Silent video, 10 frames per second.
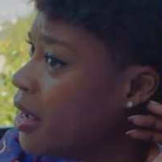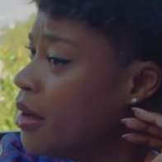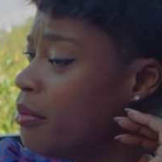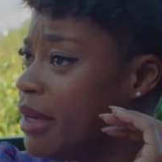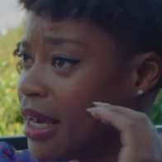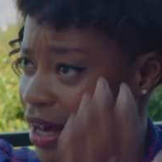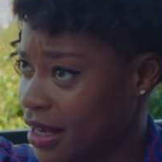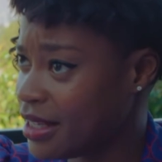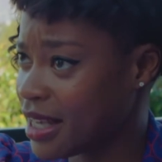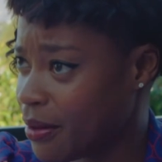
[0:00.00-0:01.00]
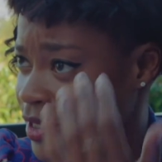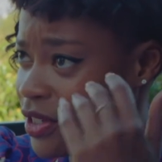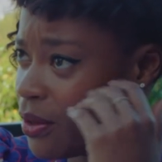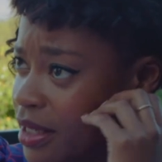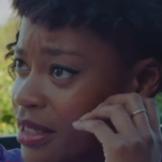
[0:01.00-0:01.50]
because I was
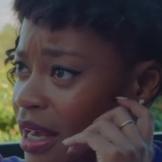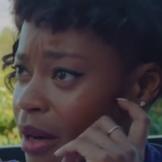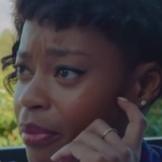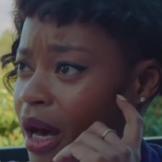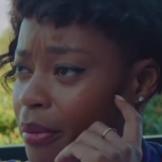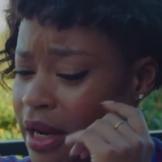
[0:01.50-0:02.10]
so into hip hop,